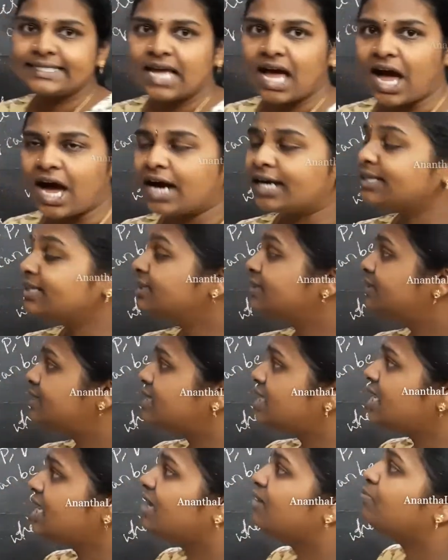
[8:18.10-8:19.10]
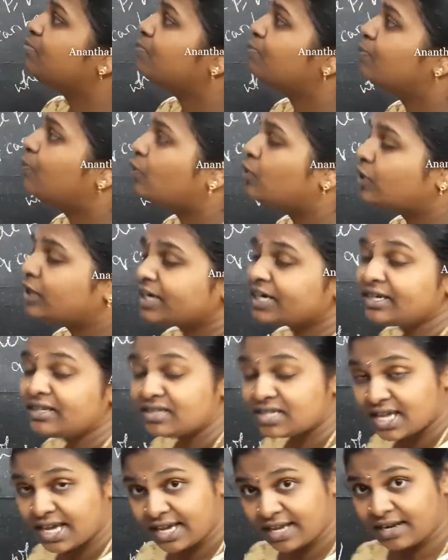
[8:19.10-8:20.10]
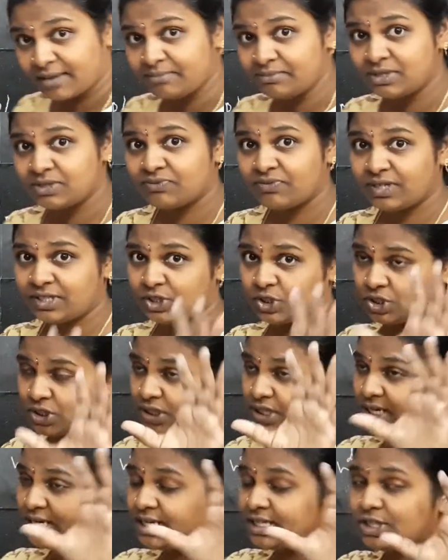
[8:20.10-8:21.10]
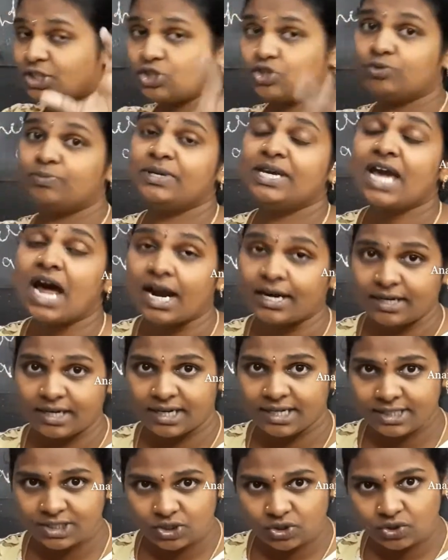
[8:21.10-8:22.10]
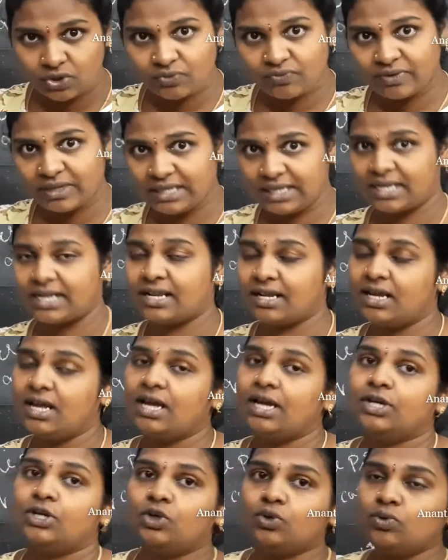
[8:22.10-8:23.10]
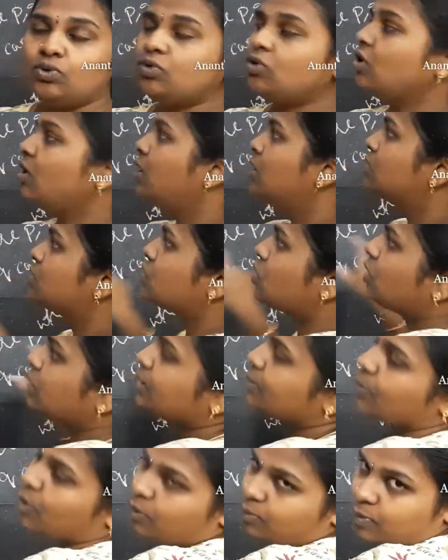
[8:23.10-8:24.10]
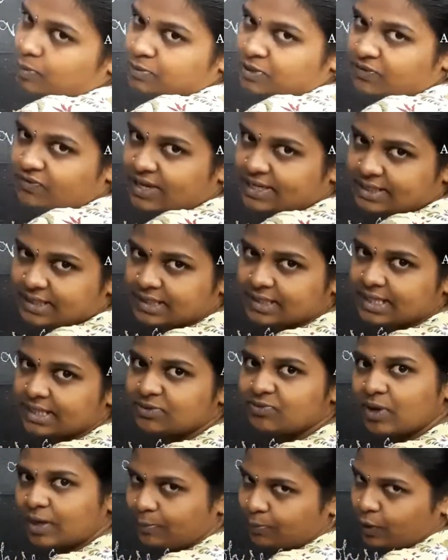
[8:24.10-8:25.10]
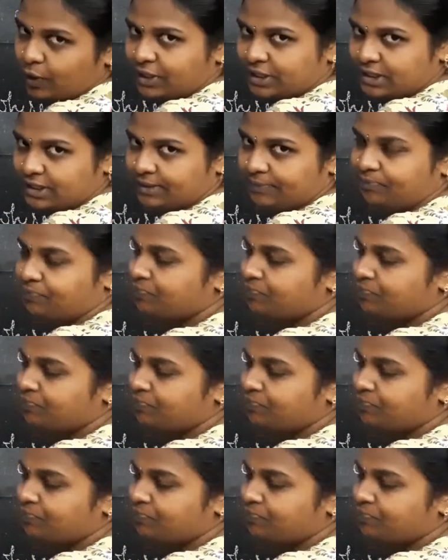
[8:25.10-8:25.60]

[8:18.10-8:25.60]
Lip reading: Are the three important theorems which needs to be understood well to solve the problems of exercise 1.3.